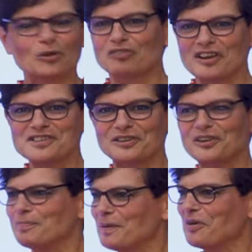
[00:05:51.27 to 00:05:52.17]
Lord Russell,
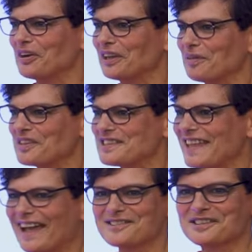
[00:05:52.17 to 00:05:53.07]
who'd been working with us in
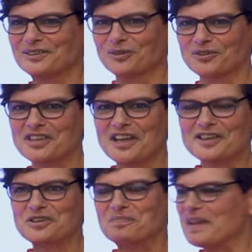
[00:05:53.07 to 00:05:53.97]
the House of Lords,
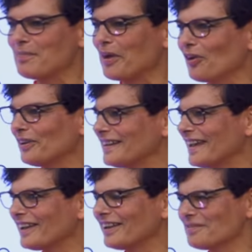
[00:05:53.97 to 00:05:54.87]
took me and my colleague
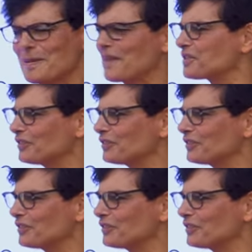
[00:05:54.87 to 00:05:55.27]
Nicola, it was about